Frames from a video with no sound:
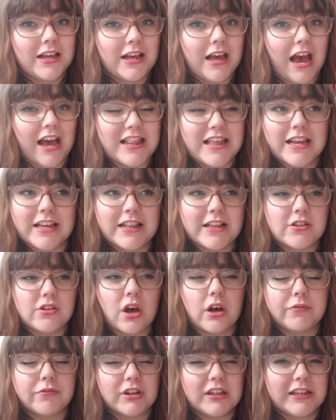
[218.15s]
I think this
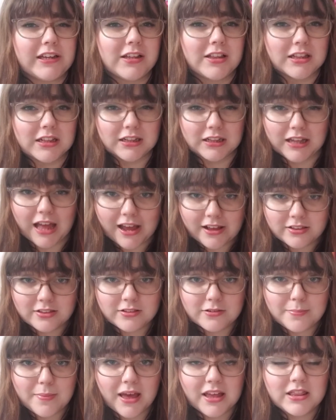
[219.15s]
got released
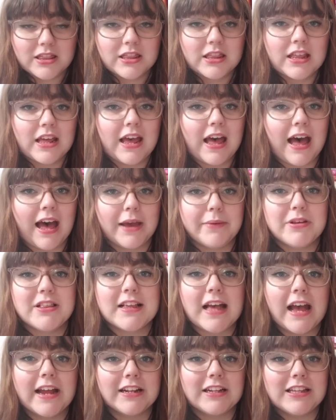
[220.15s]
last month. I was
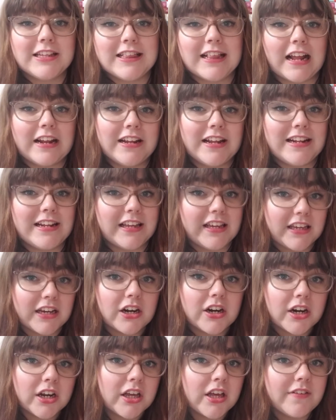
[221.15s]
kindly sent an
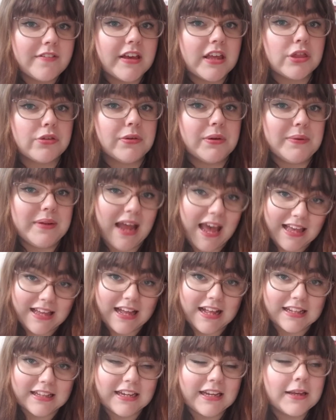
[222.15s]
e-arc of it through
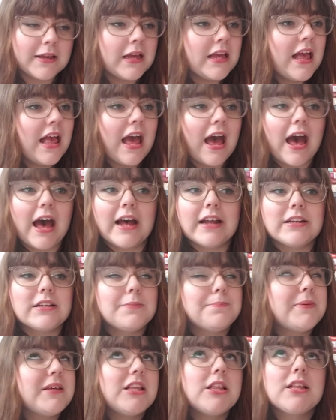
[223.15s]
NetGalley,
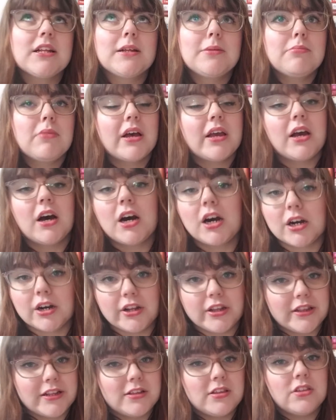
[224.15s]
and be still my heart,
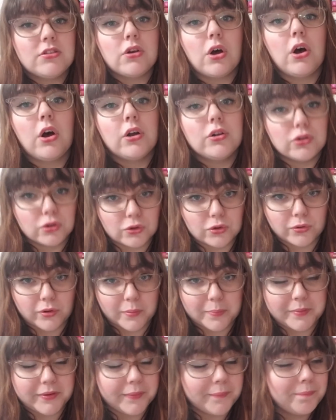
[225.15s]
this is
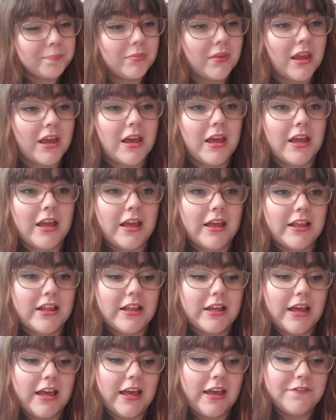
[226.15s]
adorable.
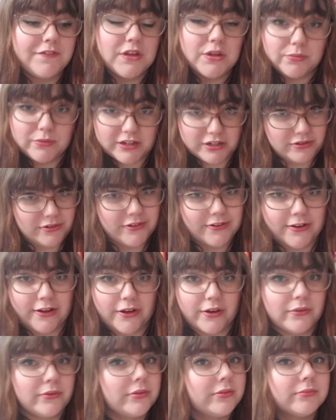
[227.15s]
If you didn't
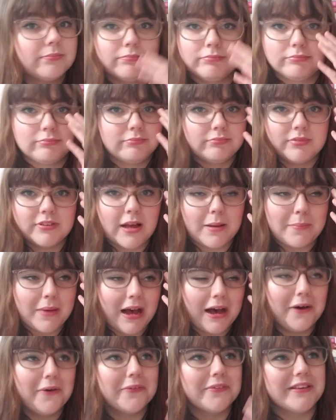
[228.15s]
know,
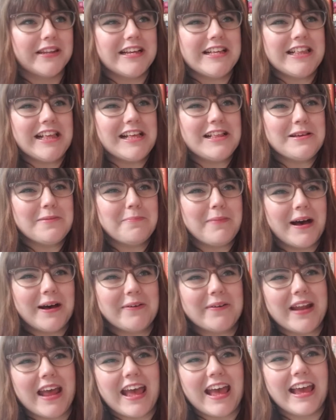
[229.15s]
somehow, this is
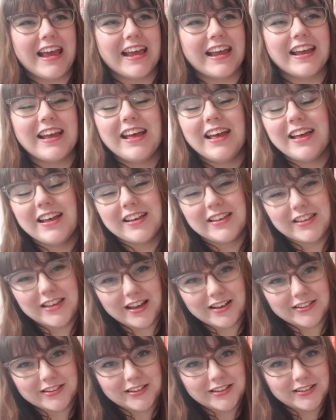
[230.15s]
about a
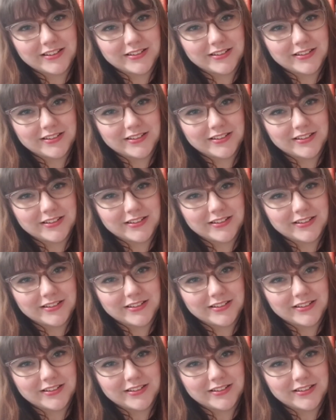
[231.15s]
young